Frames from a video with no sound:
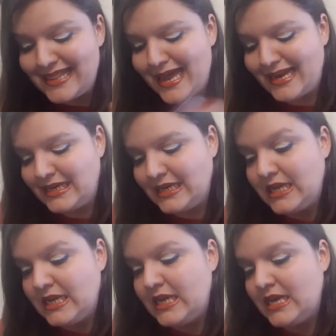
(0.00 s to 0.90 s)
then
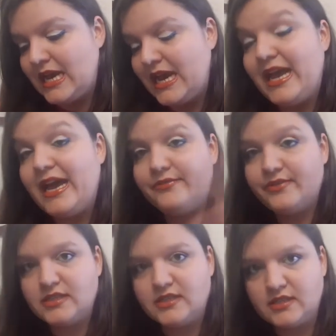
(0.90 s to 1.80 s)
I have
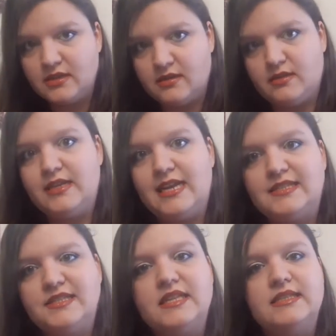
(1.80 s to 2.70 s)
the
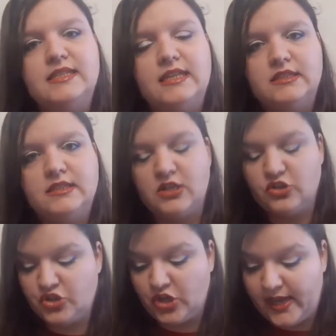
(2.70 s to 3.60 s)
last 6
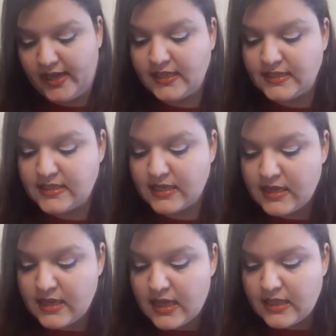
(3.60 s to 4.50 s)
shades
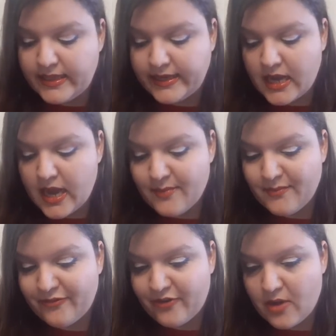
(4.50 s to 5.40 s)
that come
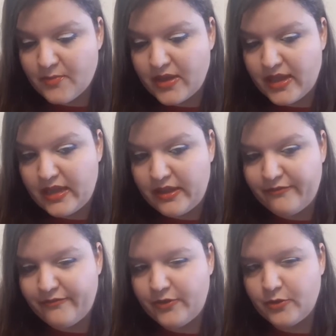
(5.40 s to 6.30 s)
from a
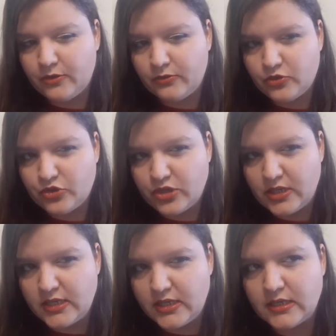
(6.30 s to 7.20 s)

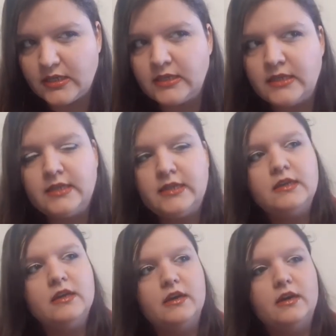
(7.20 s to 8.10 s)
Fiorucci
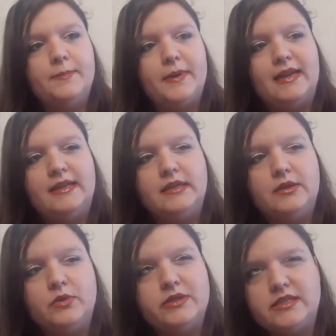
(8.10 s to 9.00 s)
palette. It
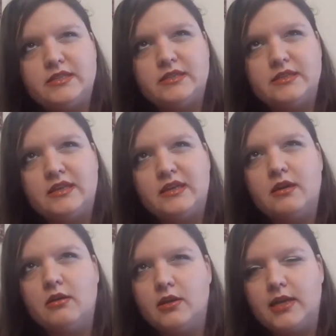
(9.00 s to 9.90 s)
was the
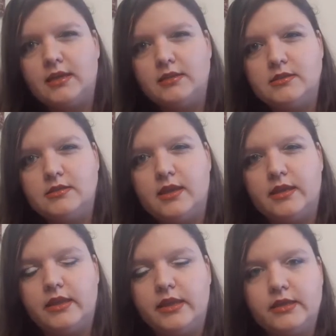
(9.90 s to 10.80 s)
Coconuts, I
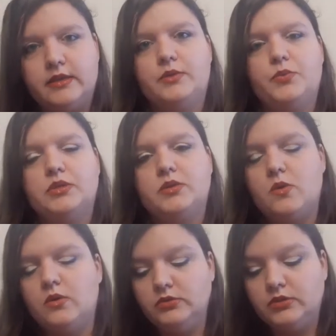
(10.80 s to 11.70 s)
think it was
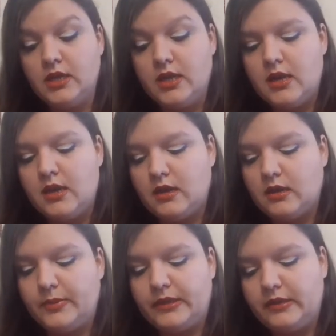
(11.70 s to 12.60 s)
called,
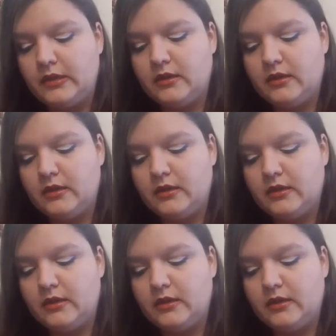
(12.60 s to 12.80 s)
but